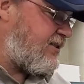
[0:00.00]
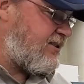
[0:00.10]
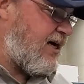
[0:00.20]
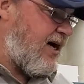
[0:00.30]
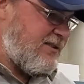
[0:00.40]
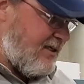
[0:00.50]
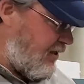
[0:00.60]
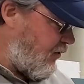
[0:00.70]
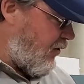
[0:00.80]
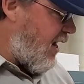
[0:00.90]
size
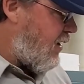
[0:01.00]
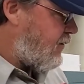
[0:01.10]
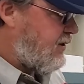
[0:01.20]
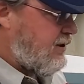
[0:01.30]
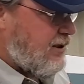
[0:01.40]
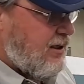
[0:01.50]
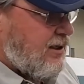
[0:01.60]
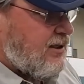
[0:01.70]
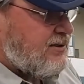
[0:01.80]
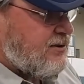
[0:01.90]
in or out,
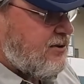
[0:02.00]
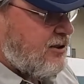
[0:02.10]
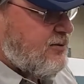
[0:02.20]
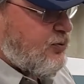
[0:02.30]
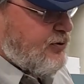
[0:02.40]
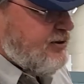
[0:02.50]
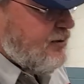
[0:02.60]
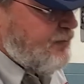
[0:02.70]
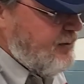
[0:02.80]
it's adjustable simply